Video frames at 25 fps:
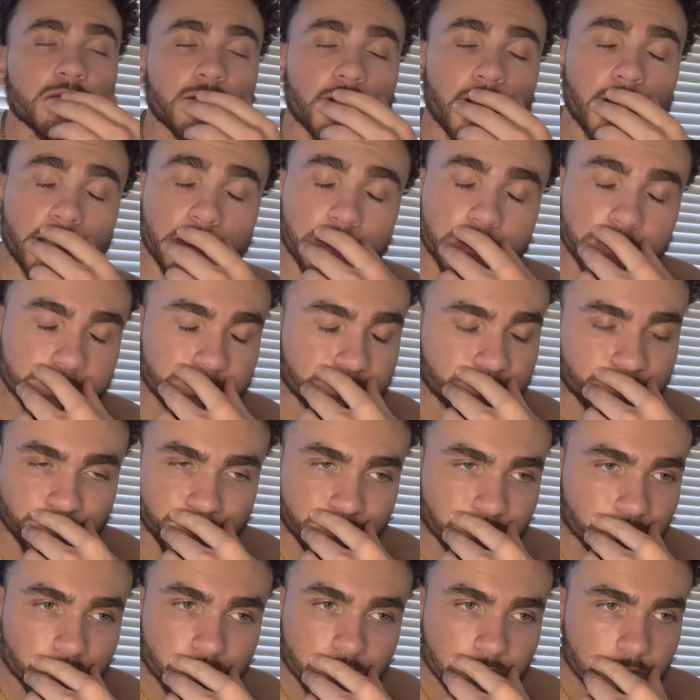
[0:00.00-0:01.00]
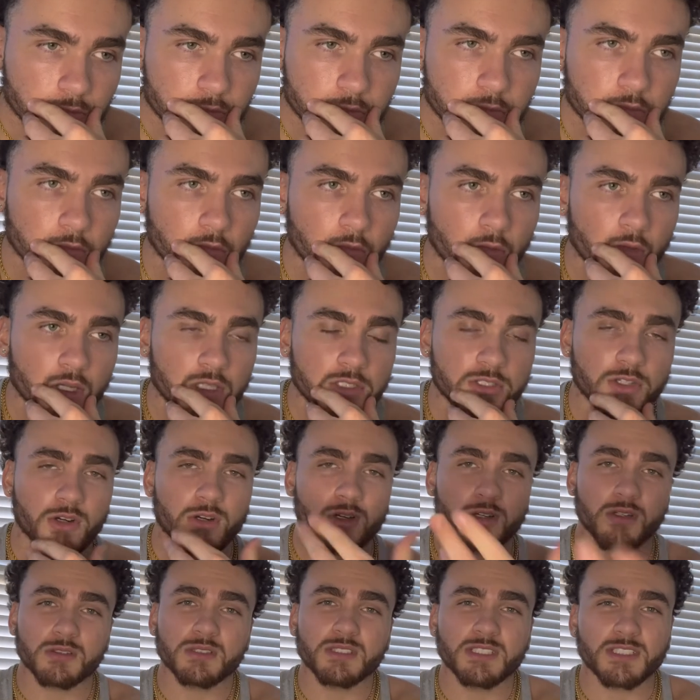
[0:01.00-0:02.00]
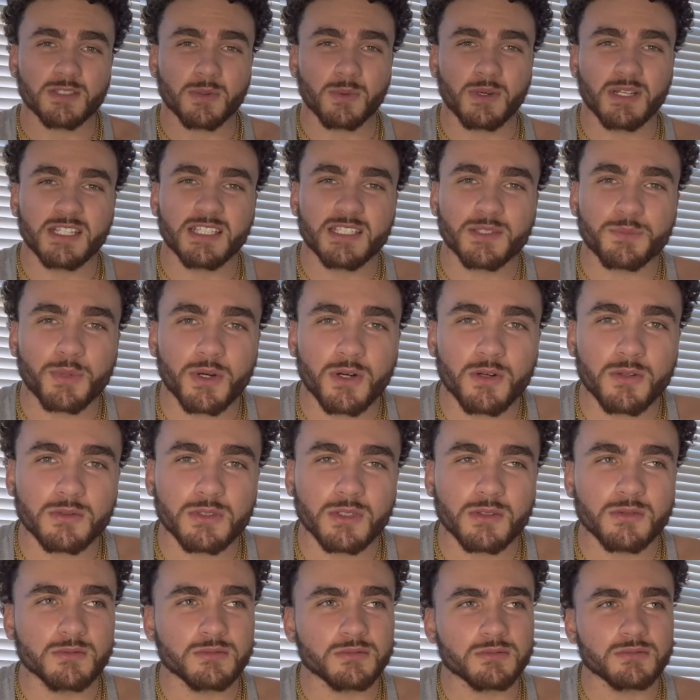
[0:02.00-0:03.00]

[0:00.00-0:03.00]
like your early 20s, bro, don't